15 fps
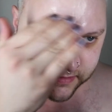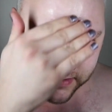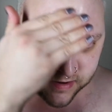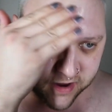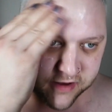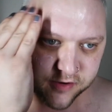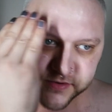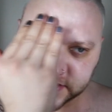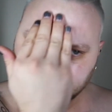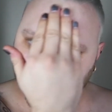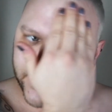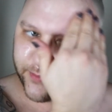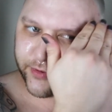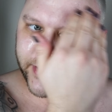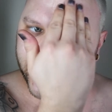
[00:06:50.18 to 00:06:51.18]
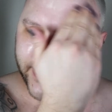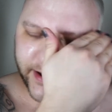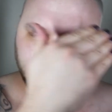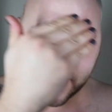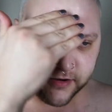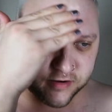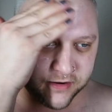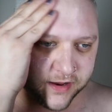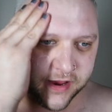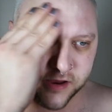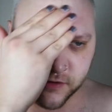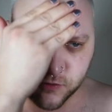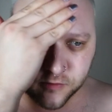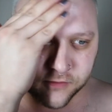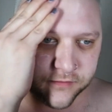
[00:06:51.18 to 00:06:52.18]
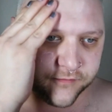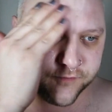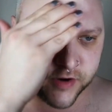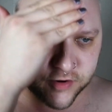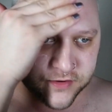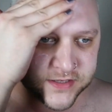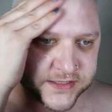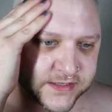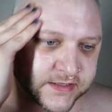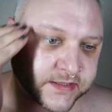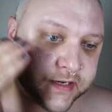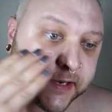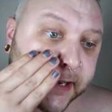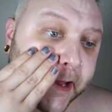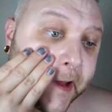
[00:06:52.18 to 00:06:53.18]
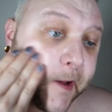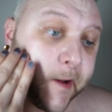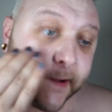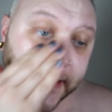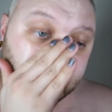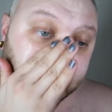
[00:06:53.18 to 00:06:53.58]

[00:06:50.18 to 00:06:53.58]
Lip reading: I know some people can't handle fragrance in skincare,